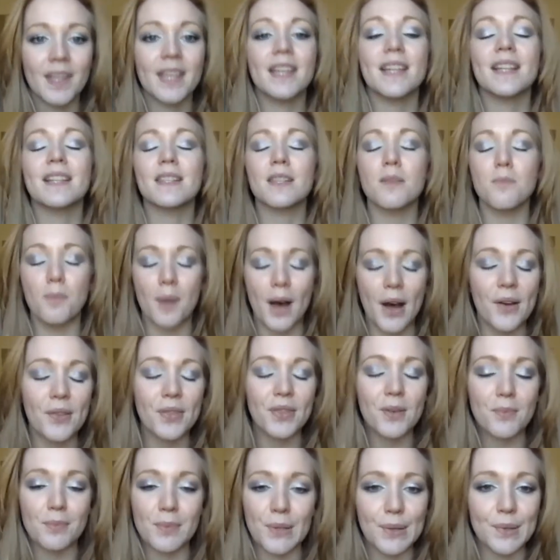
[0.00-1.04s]
It's about
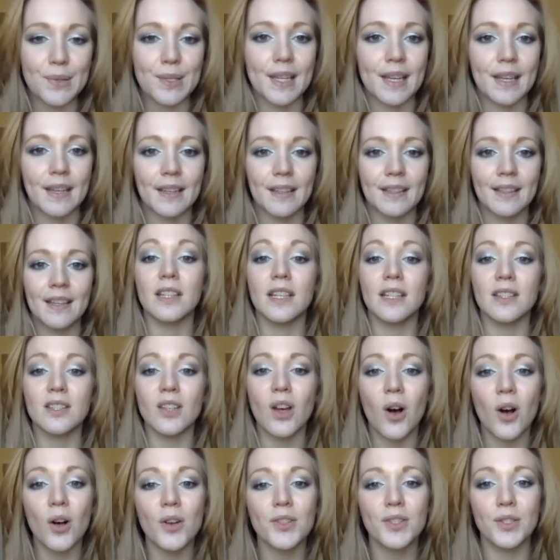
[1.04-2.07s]
the music. It's
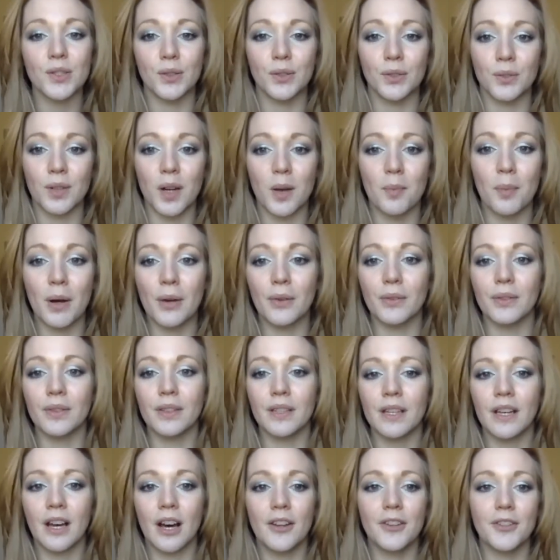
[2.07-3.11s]
also about
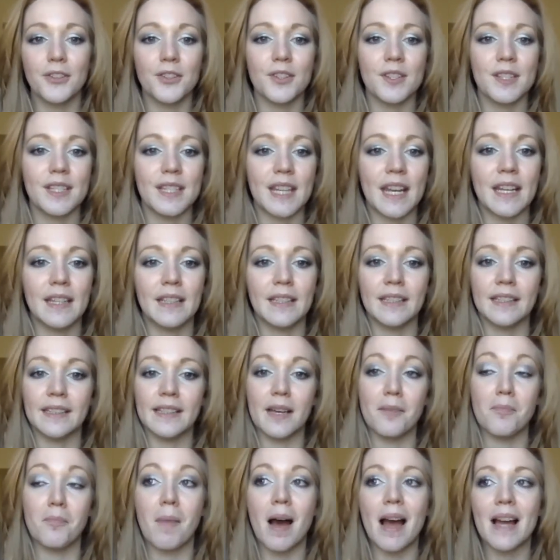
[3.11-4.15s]
understanding
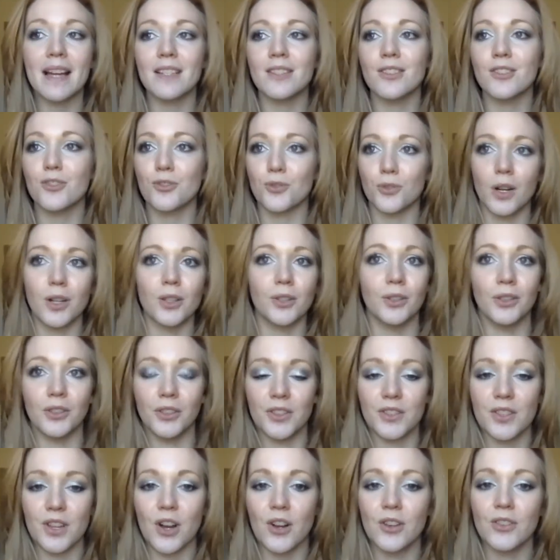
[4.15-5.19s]
that my
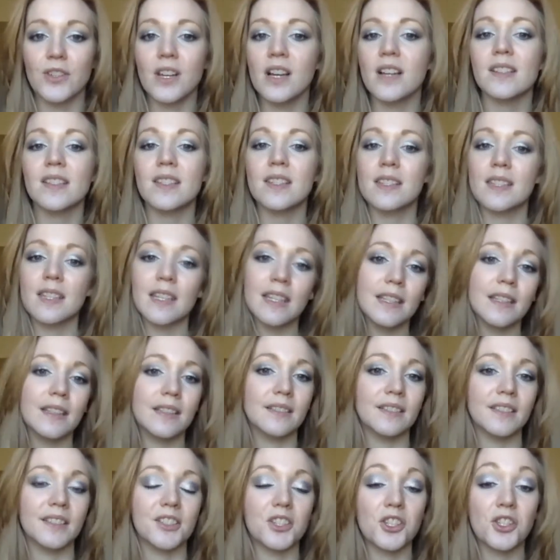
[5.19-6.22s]
struggles are not
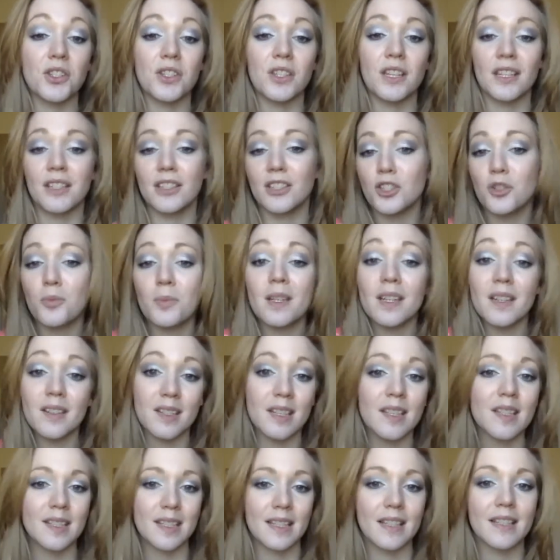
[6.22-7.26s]
singular in human
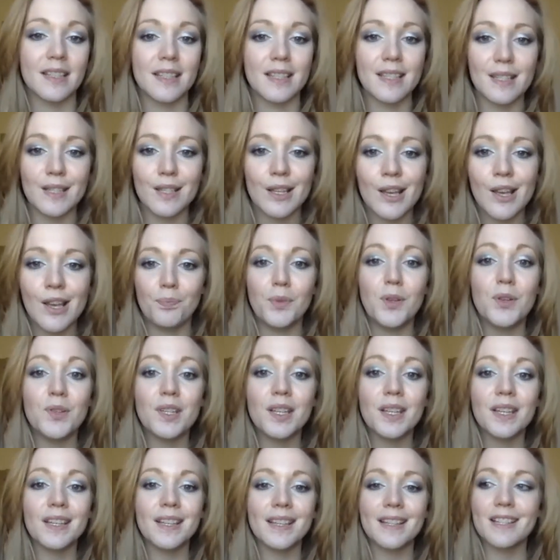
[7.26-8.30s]
existence.
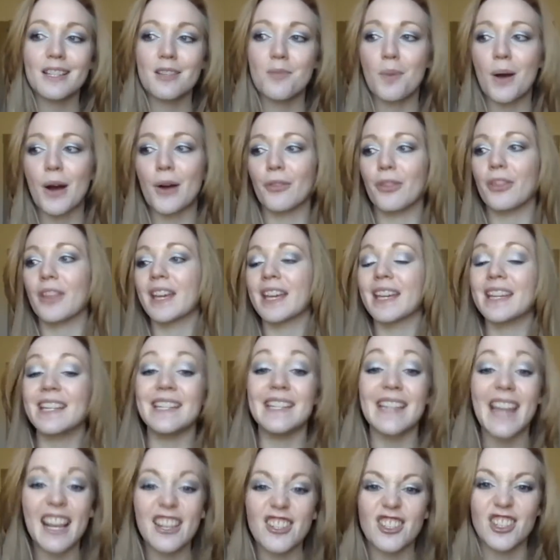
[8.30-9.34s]
Music is about the
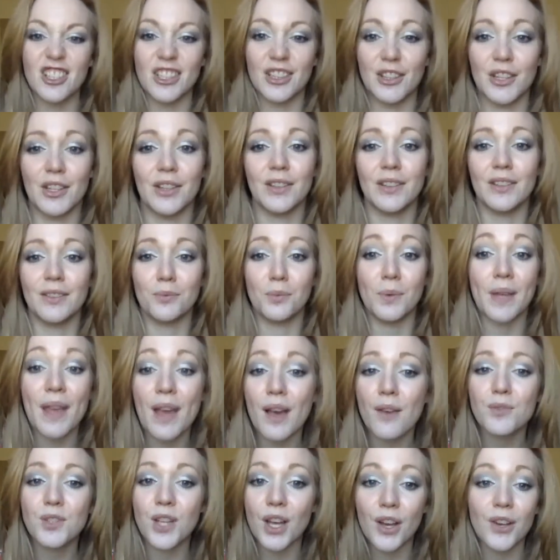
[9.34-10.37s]
connection we
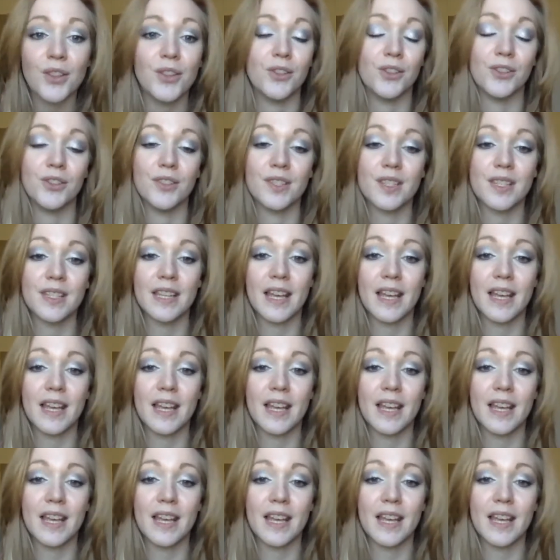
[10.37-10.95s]
have to others